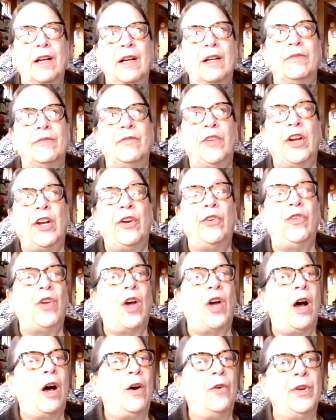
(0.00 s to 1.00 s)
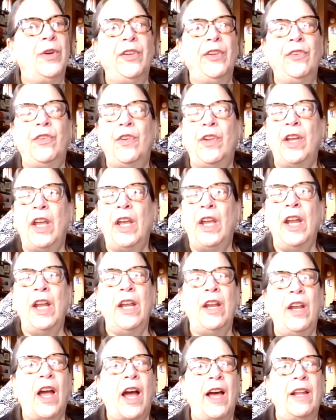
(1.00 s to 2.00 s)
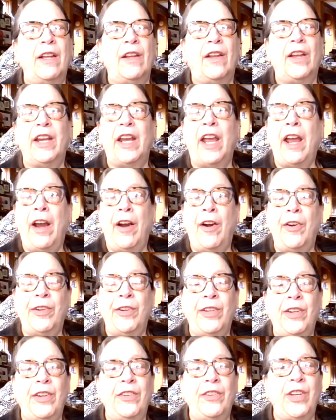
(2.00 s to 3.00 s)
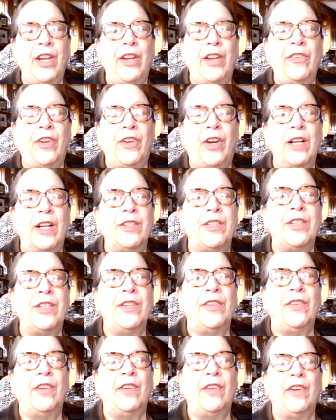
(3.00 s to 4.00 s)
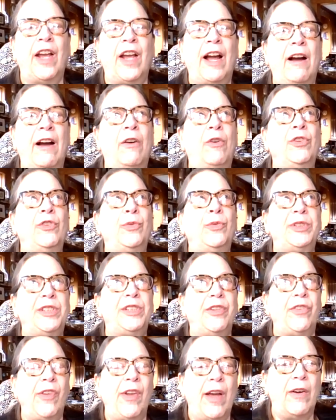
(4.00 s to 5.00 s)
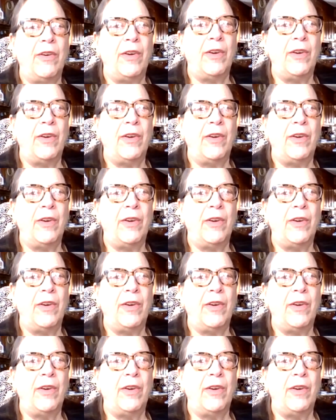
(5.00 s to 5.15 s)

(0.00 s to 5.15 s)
uh, there's always the, any uh, like Heritage has auctions and Cowan's, which is